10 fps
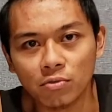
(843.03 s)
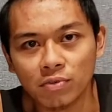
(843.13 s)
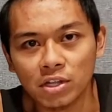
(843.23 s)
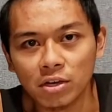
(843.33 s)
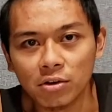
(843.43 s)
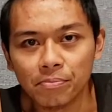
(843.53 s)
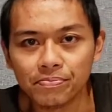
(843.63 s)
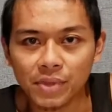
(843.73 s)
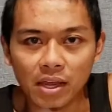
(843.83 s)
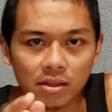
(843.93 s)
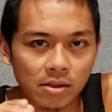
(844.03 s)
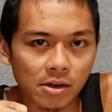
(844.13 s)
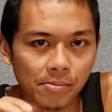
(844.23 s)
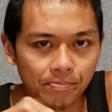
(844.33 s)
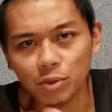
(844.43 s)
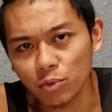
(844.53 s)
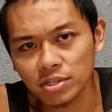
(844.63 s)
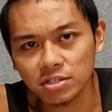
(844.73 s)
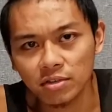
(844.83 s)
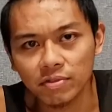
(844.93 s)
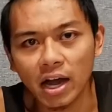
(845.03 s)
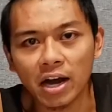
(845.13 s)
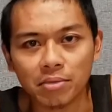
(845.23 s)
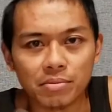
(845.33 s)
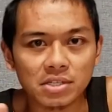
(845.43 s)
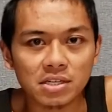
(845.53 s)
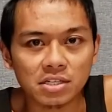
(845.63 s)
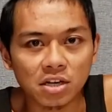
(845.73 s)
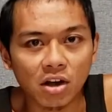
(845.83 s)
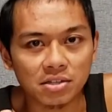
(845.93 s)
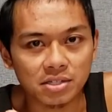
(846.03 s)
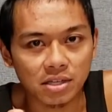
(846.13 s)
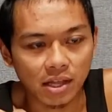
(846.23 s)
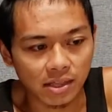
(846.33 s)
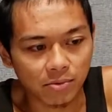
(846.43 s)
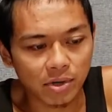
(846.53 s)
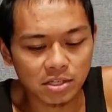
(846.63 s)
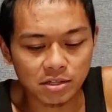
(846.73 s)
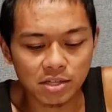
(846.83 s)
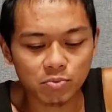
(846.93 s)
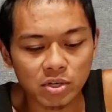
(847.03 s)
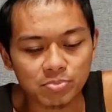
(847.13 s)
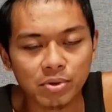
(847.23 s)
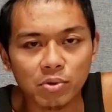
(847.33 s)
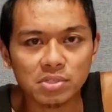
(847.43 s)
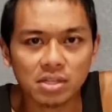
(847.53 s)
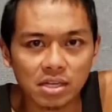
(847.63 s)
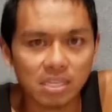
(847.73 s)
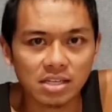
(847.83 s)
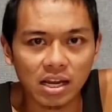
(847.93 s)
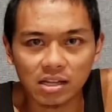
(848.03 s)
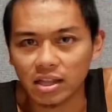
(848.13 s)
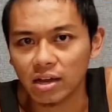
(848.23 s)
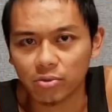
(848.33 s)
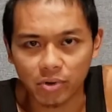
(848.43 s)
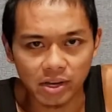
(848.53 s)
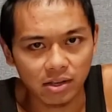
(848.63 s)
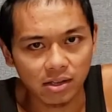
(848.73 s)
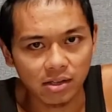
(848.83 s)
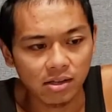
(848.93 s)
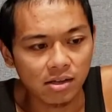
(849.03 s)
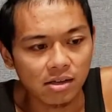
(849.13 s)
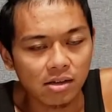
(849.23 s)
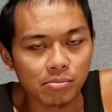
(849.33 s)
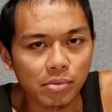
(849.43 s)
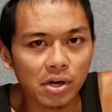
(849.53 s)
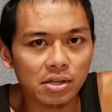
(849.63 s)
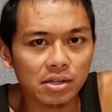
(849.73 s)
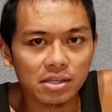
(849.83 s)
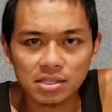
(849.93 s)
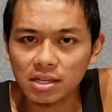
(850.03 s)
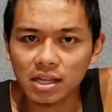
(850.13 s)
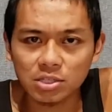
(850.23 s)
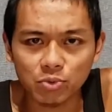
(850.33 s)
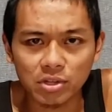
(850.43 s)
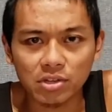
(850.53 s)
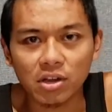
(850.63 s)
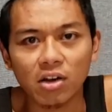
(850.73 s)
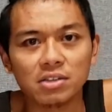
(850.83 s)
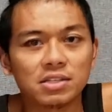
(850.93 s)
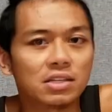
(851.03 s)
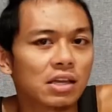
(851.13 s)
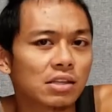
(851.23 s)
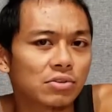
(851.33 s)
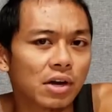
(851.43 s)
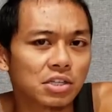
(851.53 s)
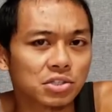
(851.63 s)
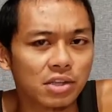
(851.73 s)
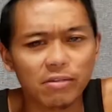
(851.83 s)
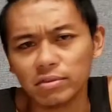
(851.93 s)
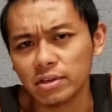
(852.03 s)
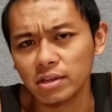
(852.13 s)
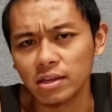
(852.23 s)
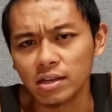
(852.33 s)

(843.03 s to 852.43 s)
video and the rest of the Iron Musket's content. Like this recipe wasn't exactly that great, but he still has really good content, and you guys should definitely